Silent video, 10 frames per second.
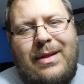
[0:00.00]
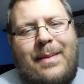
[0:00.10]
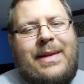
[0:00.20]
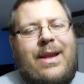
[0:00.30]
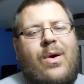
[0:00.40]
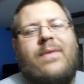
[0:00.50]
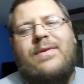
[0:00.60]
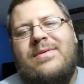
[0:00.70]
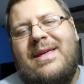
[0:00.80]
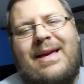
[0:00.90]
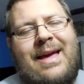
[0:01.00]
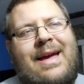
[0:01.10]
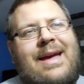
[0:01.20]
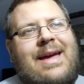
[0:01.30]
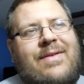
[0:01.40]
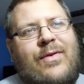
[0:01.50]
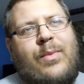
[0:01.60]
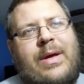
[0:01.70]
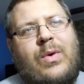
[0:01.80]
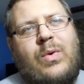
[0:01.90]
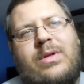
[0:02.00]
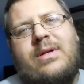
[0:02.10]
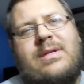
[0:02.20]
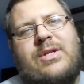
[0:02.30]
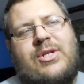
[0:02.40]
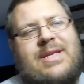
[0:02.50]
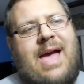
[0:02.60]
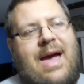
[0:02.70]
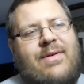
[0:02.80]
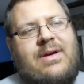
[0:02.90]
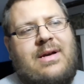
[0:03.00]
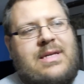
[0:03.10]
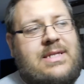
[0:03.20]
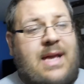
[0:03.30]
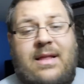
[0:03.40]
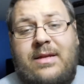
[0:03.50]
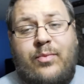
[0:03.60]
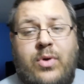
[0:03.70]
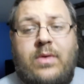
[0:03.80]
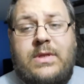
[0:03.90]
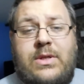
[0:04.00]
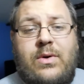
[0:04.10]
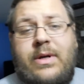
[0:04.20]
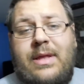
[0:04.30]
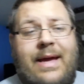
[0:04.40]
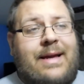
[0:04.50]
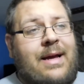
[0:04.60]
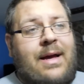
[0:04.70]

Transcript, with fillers: Let me know if you think if it would be cooler to just have a, a solid prose story, like